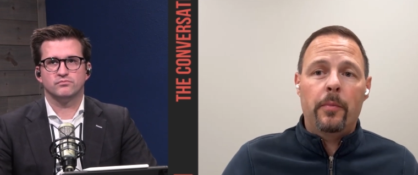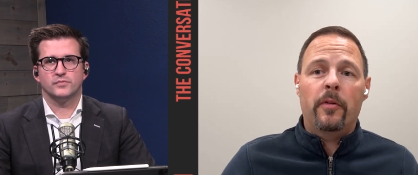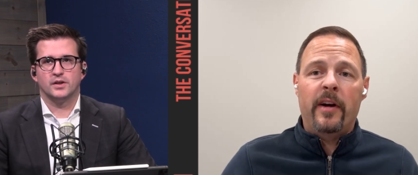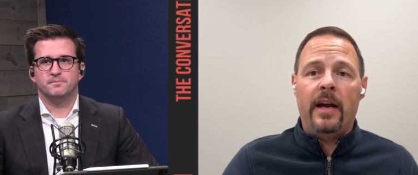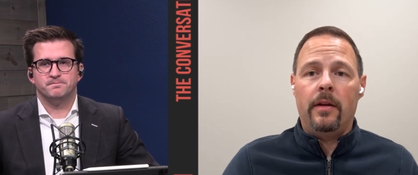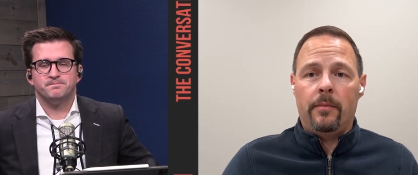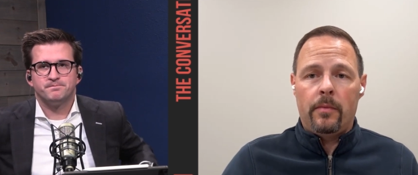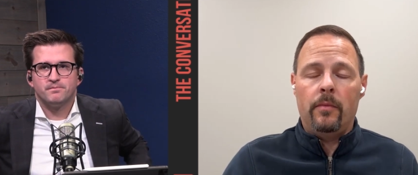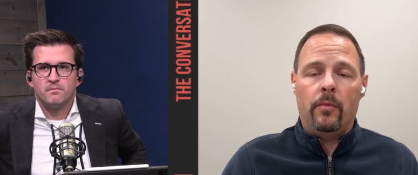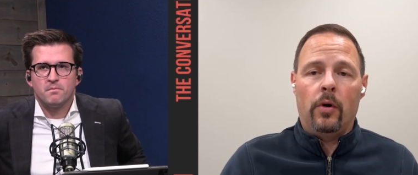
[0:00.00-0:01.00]
Speaker 1: provides yep.
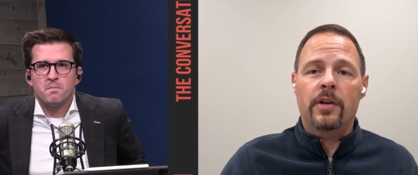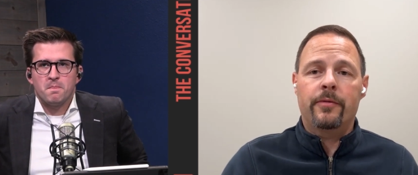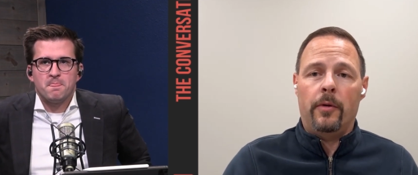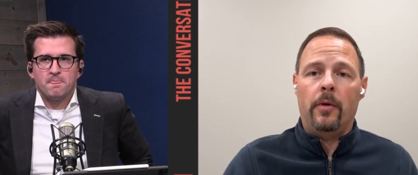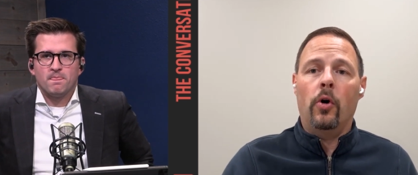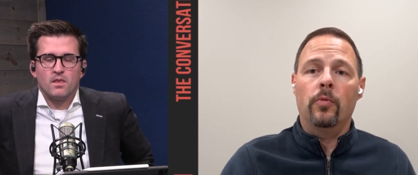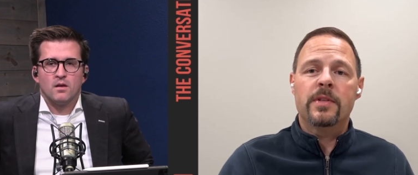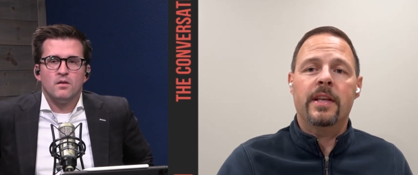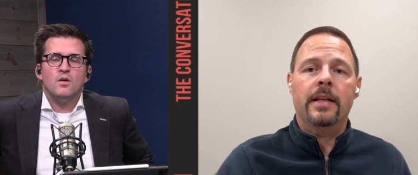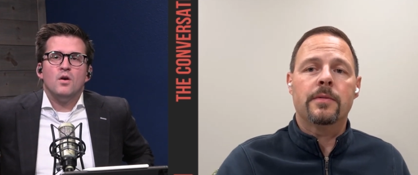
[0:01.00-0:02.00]
works for
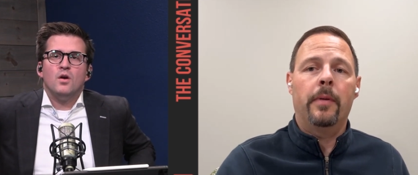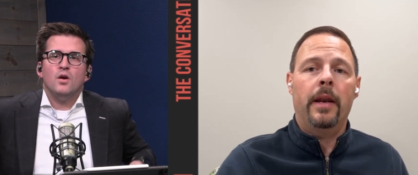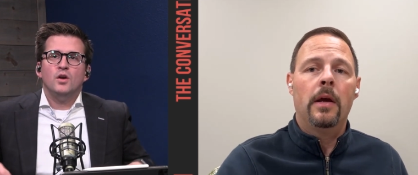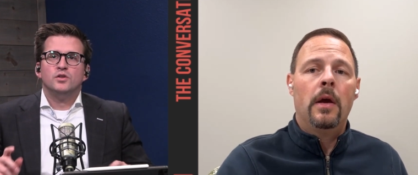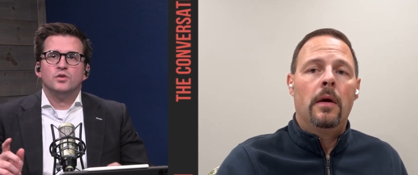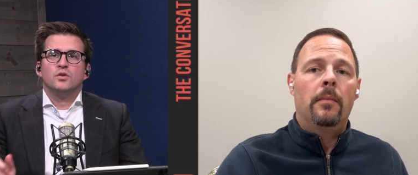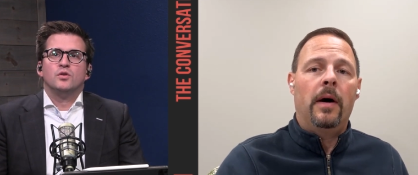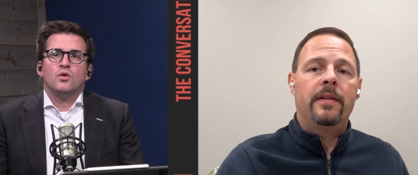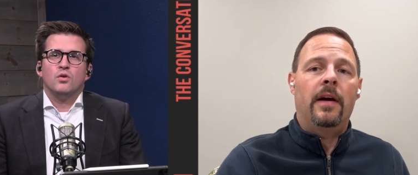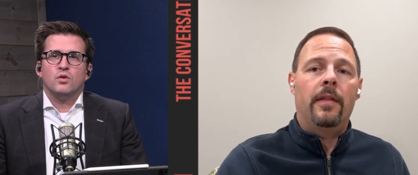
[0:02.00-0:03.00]
homesteads, but
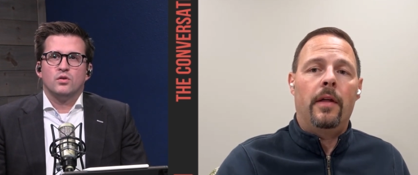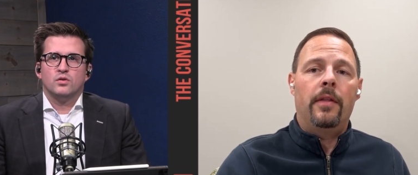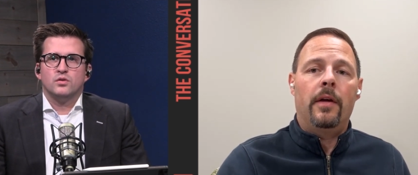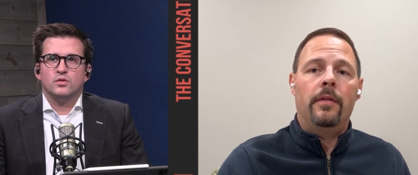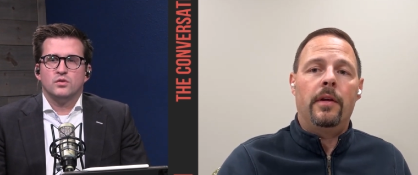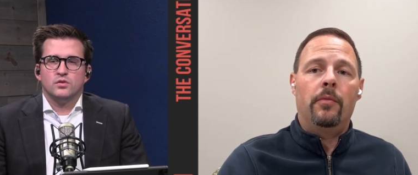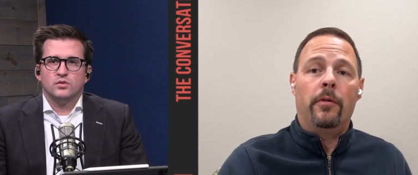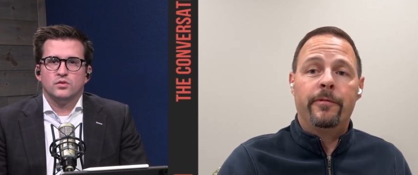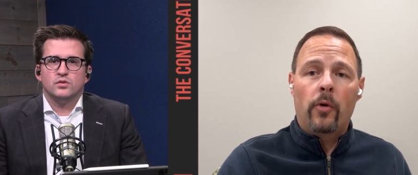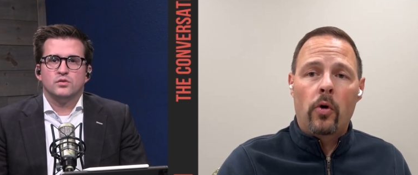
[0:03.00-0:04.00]
but uh, the, the, the
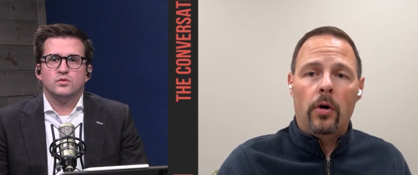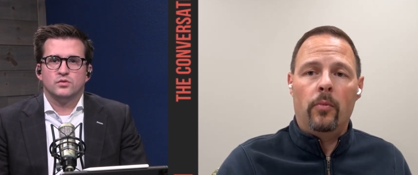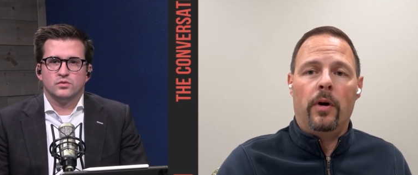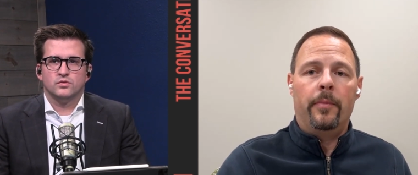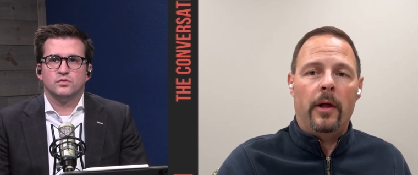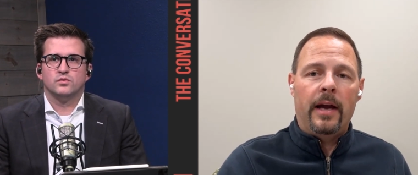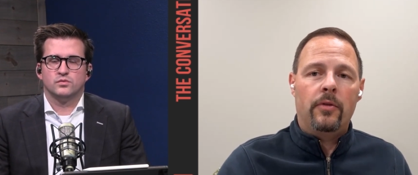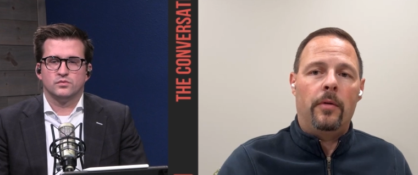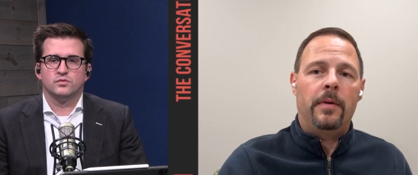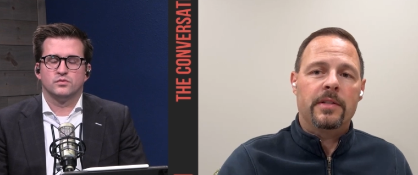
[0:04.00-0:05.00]
reform would apply
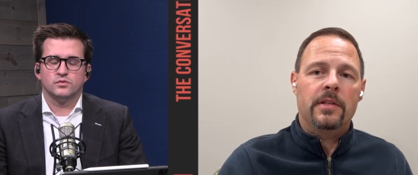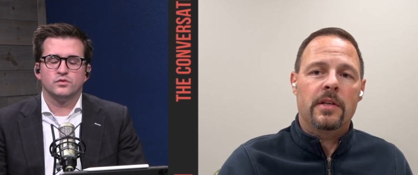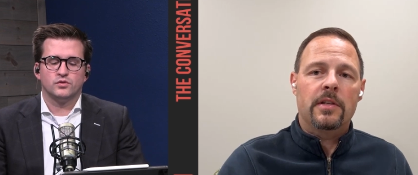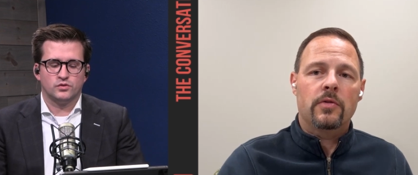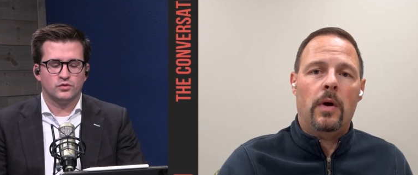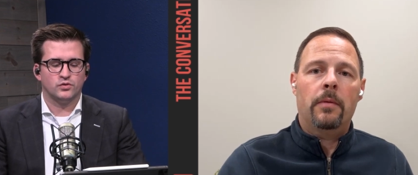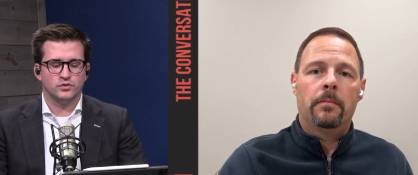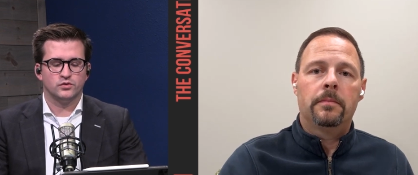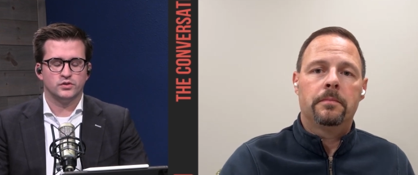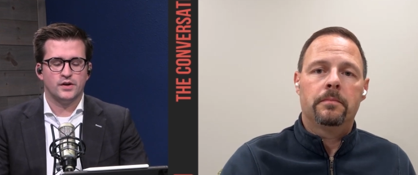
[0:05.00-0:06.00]
toward businesses as well.
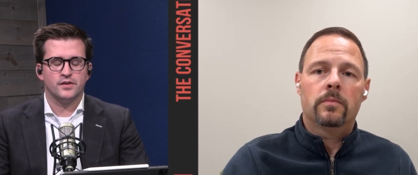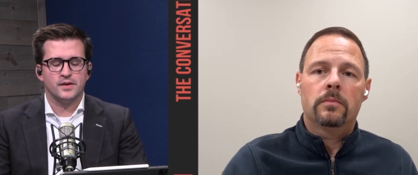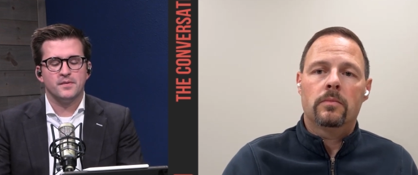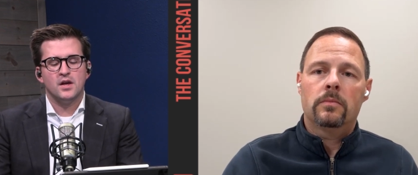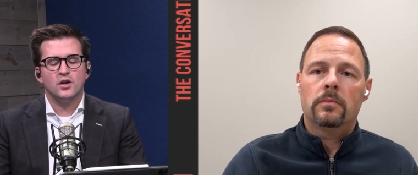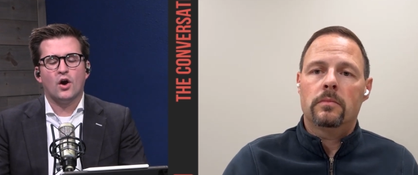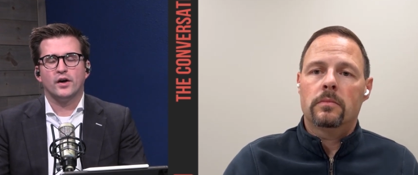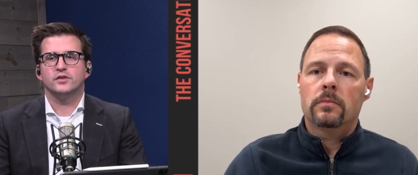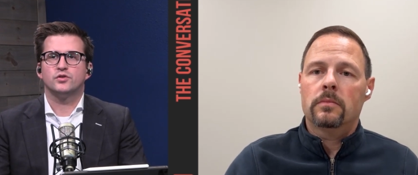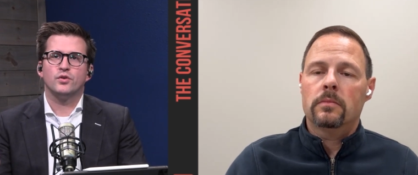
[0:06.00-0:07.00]
Speaker 2: Towards everything.
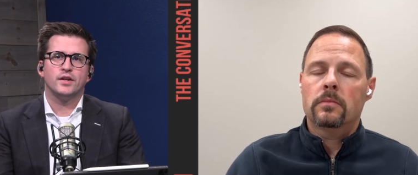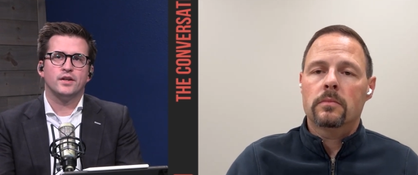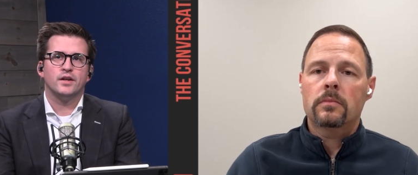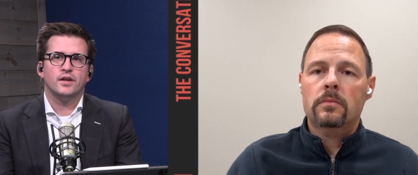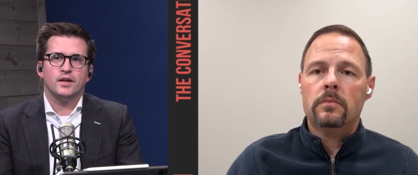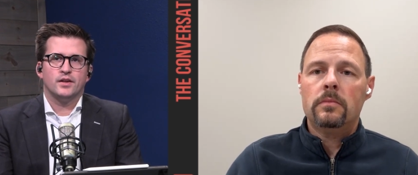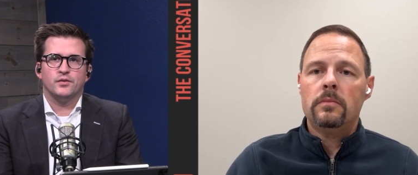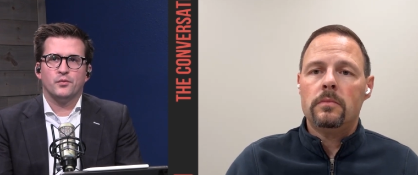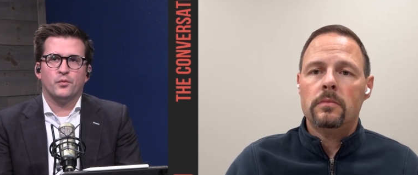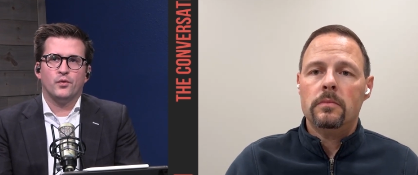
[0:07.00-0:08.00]
All right. So then,
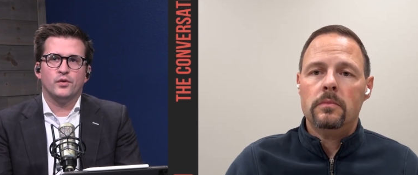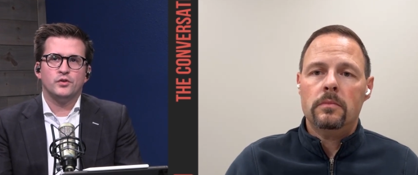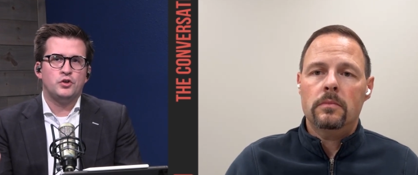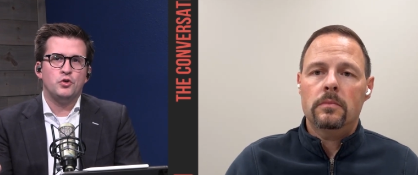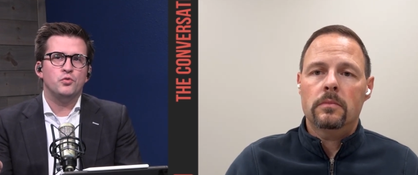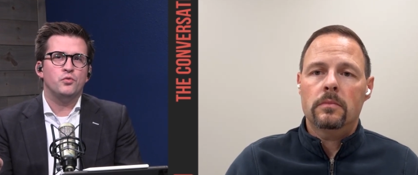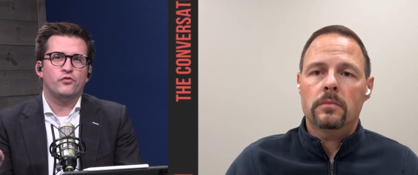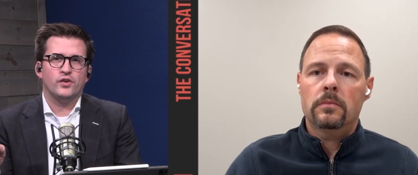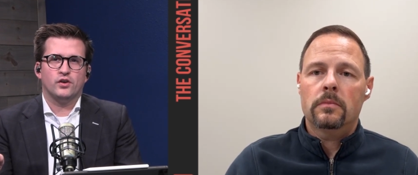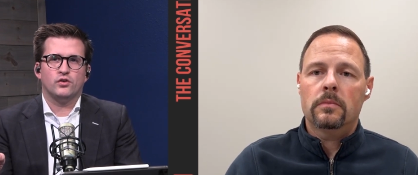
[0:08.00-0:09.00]
do you
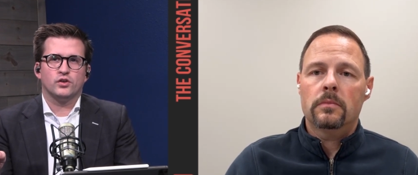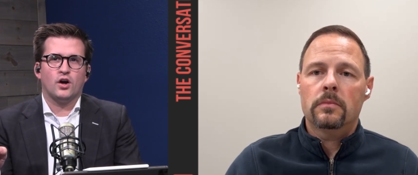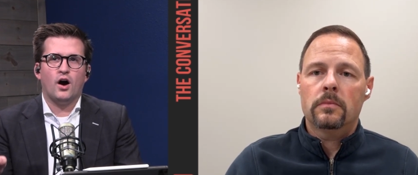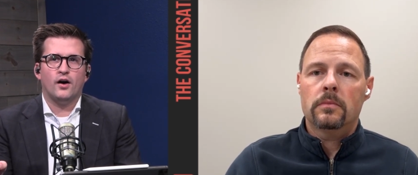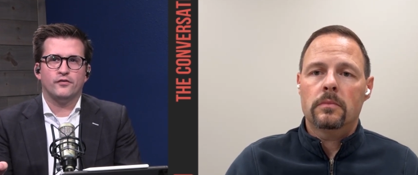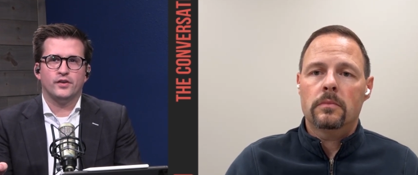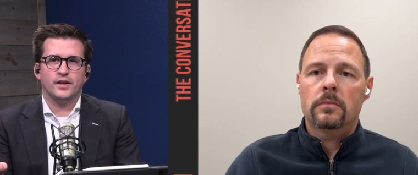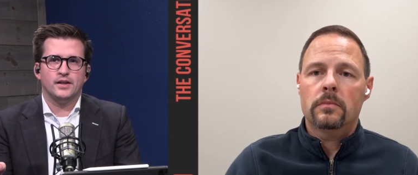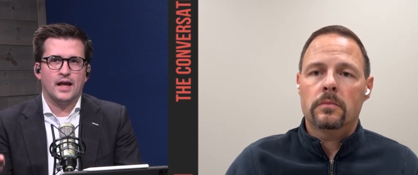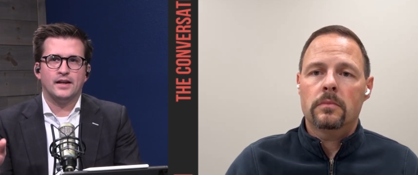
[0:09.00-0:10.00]
feel
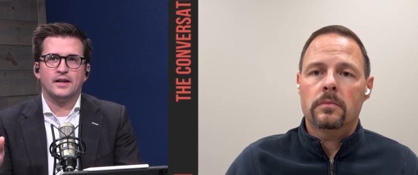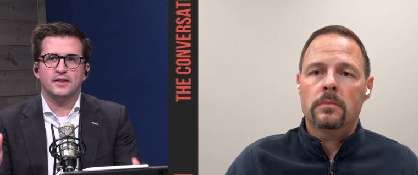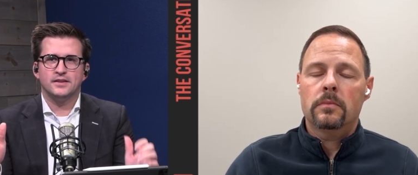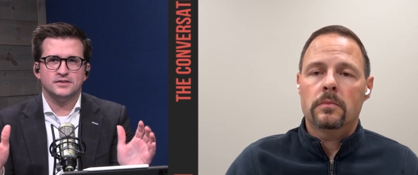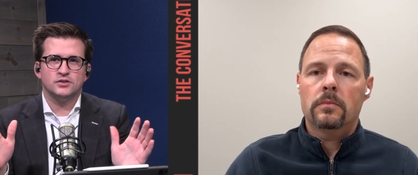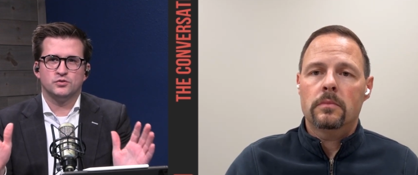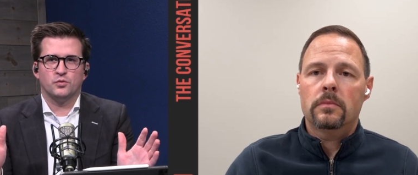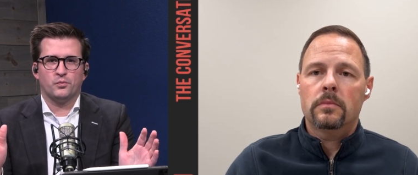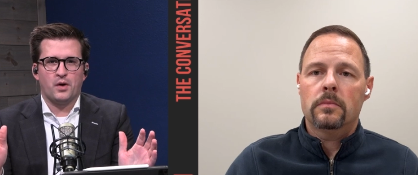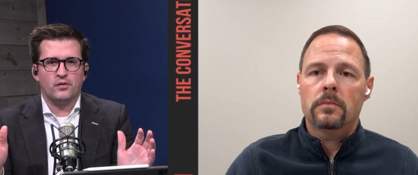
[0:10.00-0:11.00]
confident? And I think this
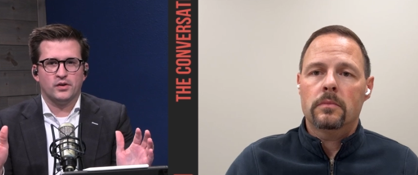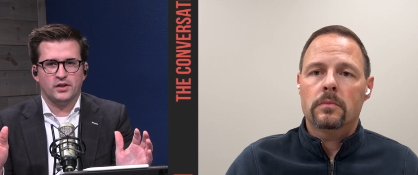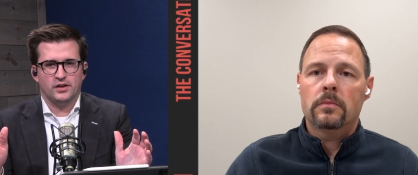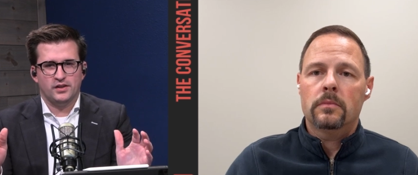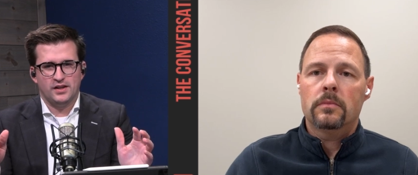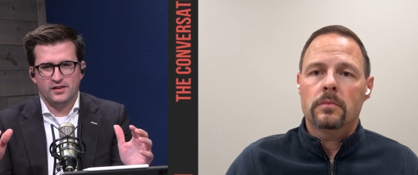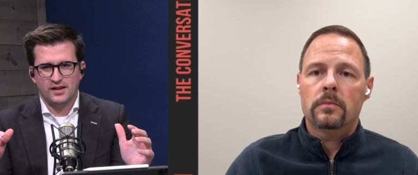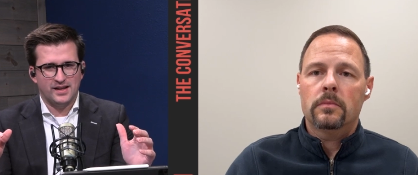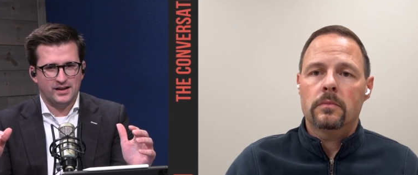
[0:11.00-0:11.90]
is probably the thing